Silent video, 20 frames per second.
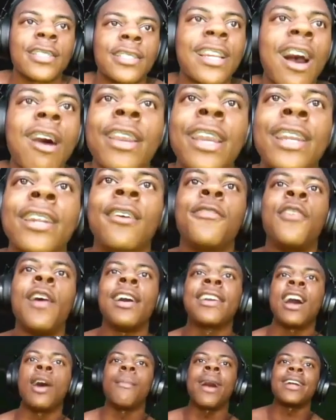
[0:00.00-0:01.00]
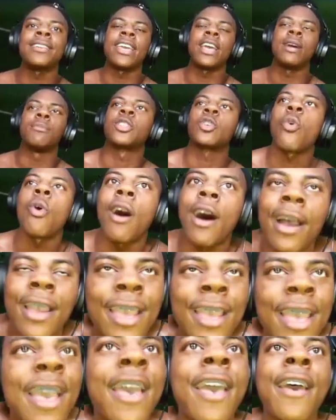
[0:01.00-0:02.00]
Y'all getting the fuck out my damn squad.
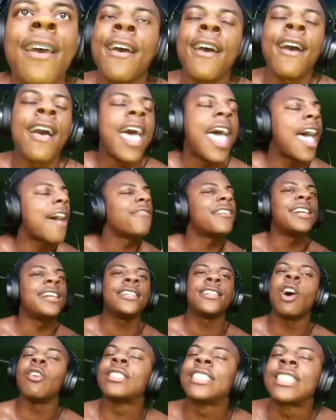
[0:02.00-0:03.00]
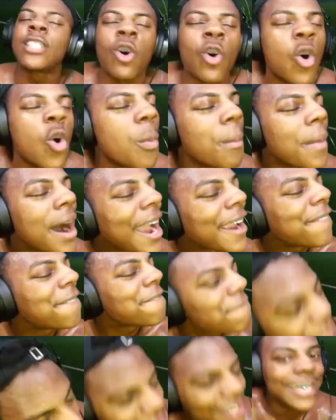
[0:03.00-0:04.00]
Every yo, oh my
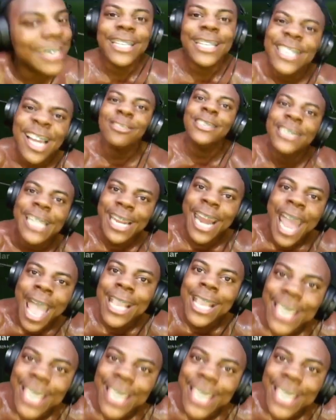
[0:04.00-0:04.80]
fuck. Did y'all see that